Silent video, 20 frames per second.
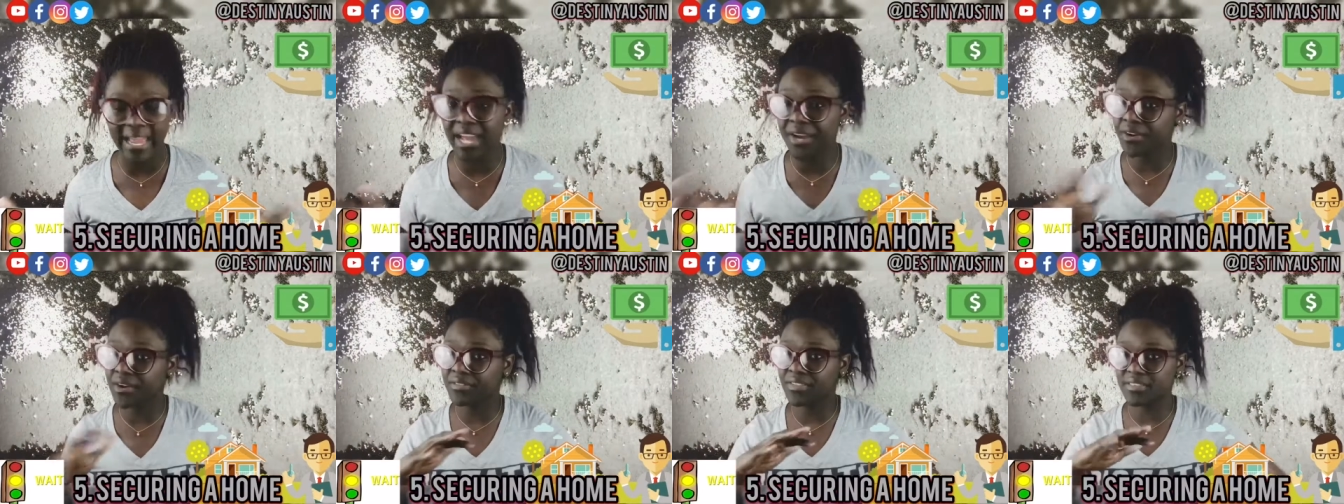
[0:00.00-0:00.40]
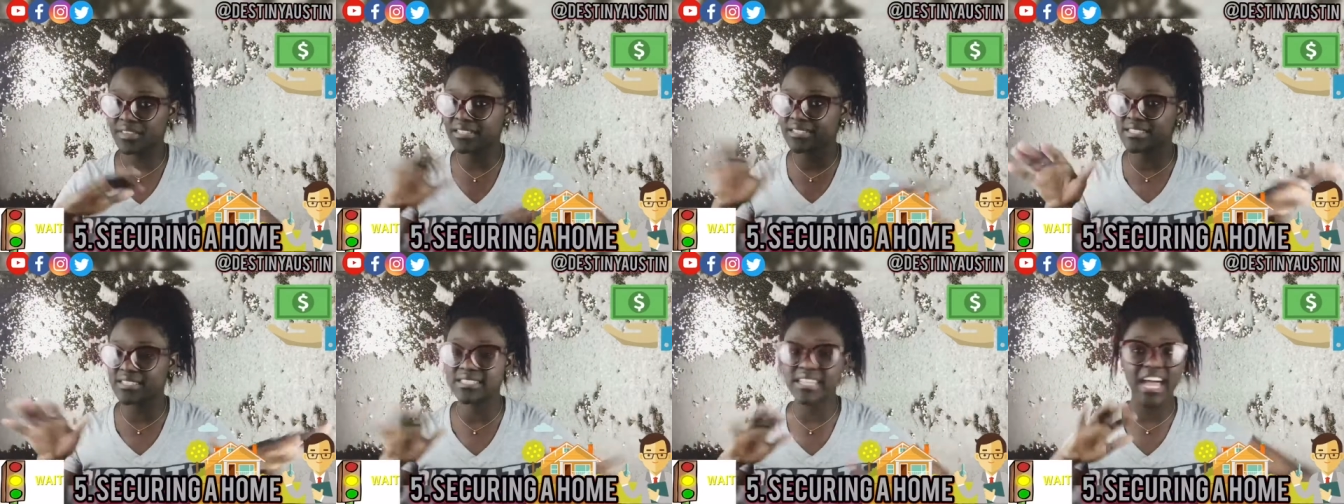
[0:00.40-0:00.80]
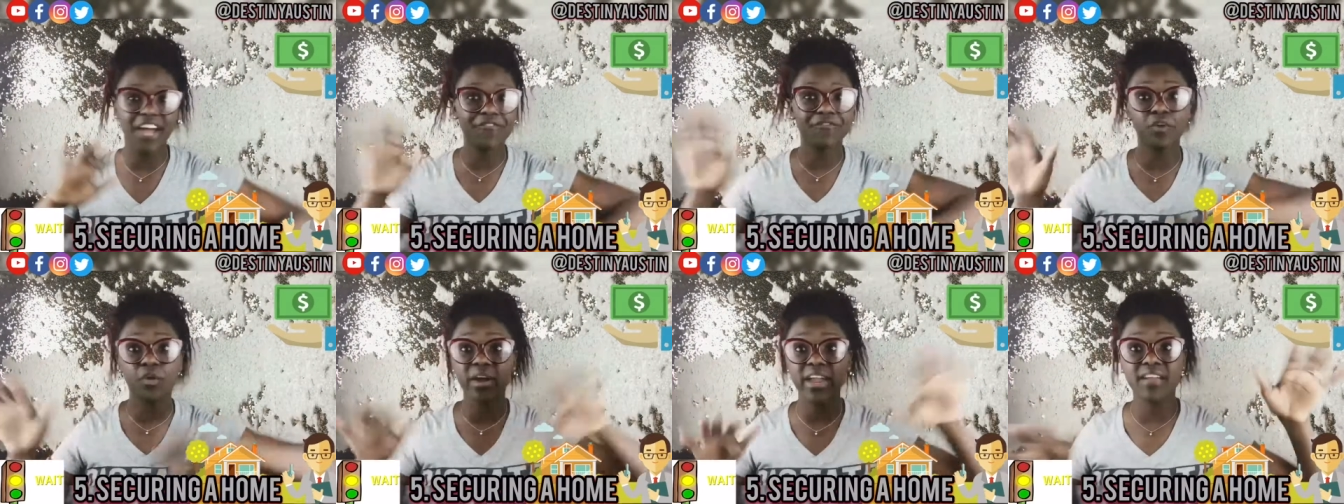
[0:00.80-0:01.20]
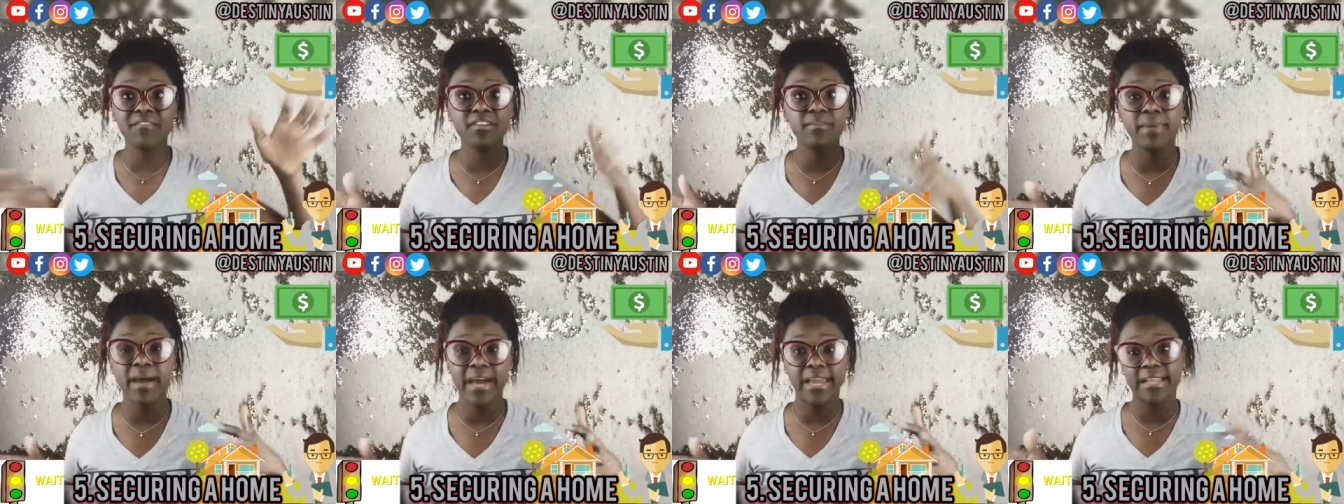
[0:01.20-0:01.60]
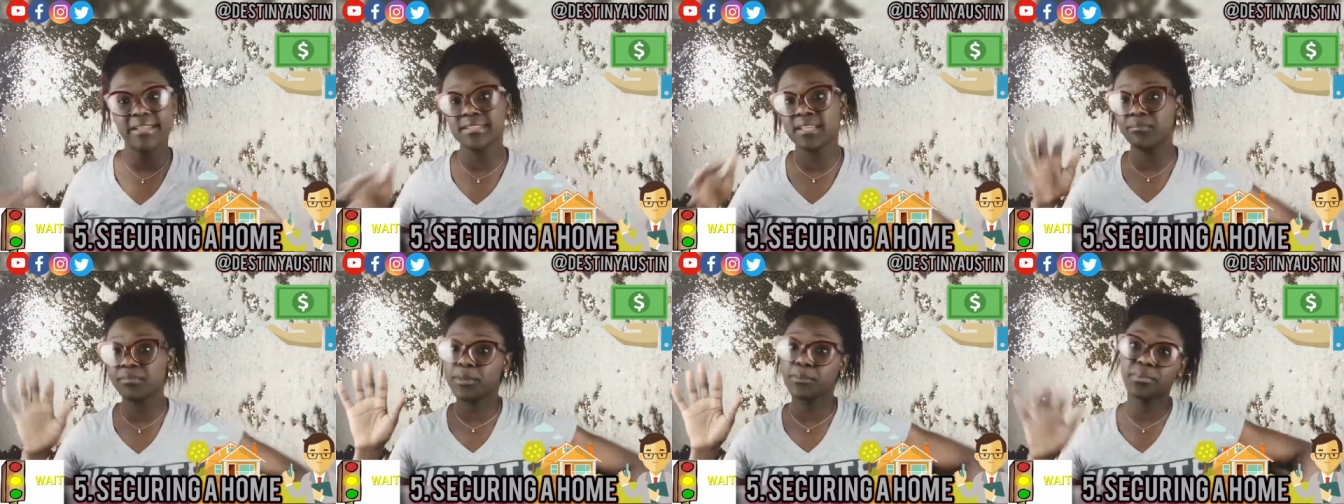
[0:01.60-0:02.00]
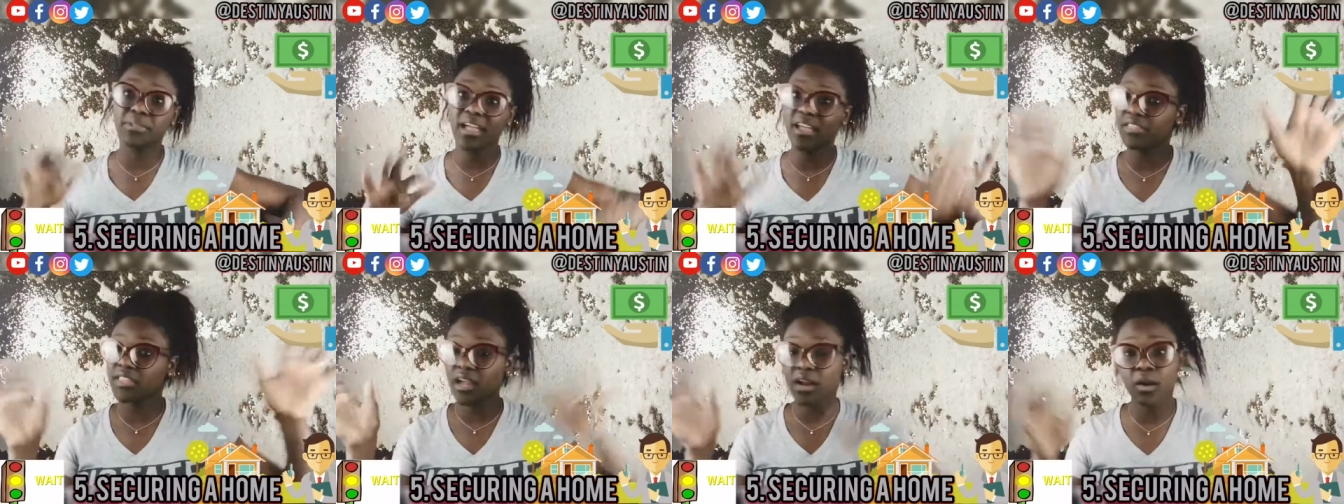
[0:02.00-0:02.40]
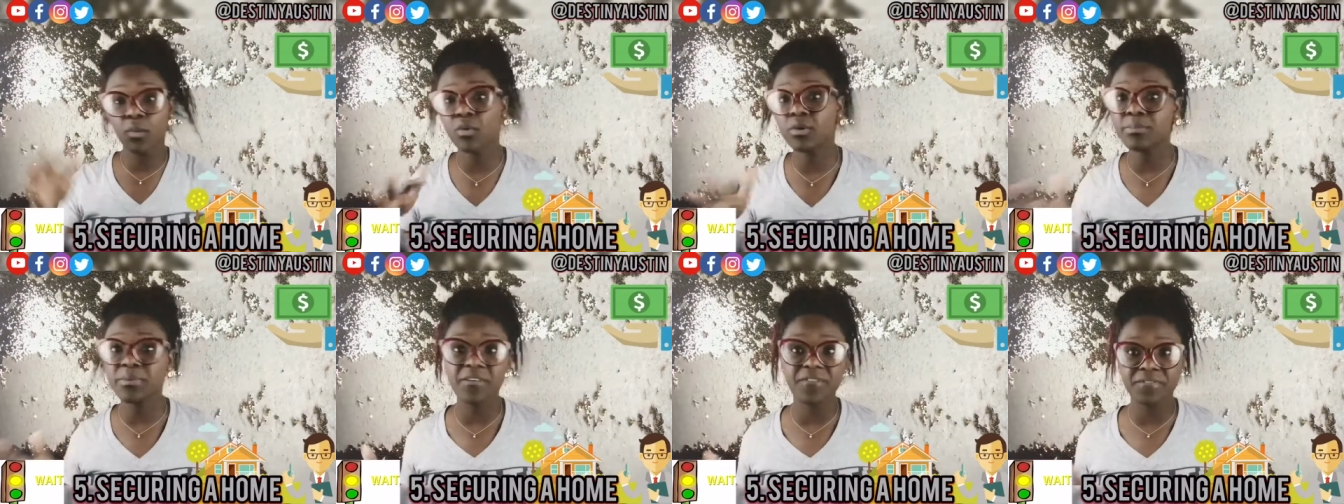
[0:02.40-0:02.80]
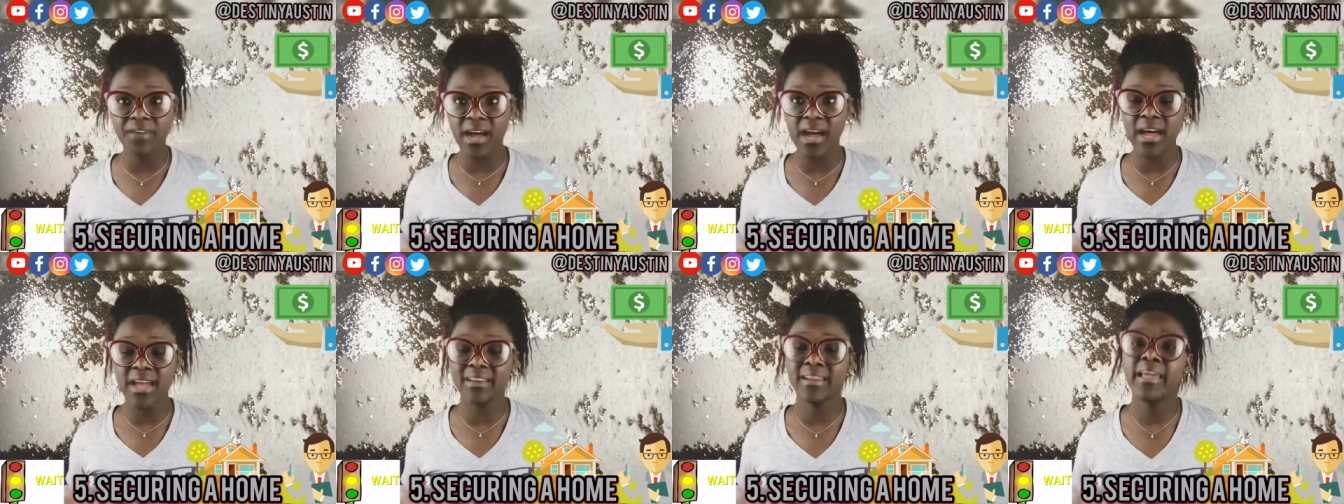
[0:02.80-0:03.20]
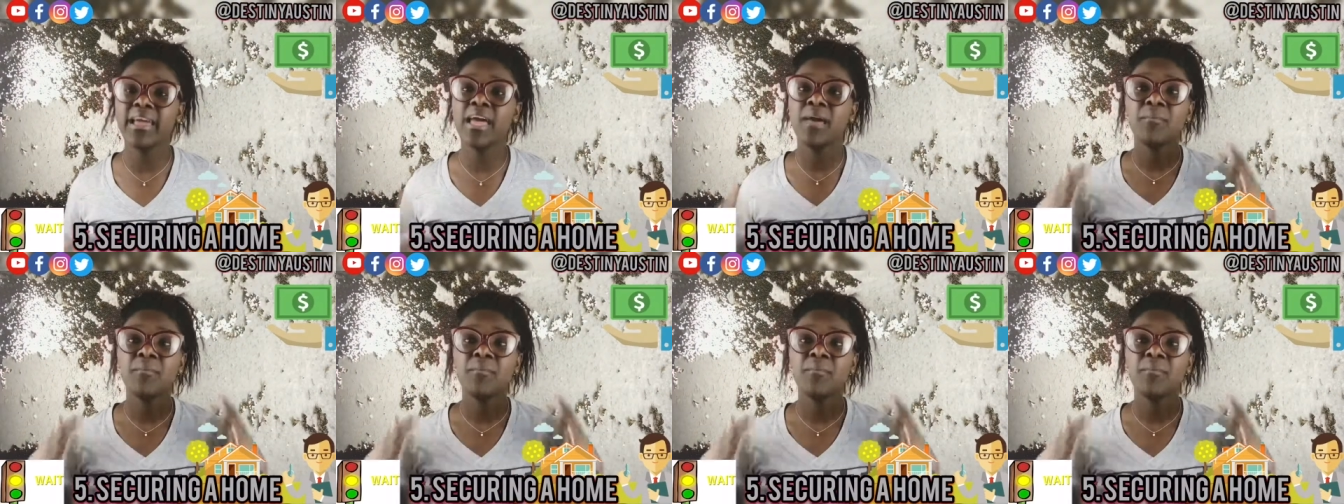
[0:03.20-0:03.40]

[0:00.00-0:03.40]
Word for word: I know that this is not for everybody. Some people out there will be fine.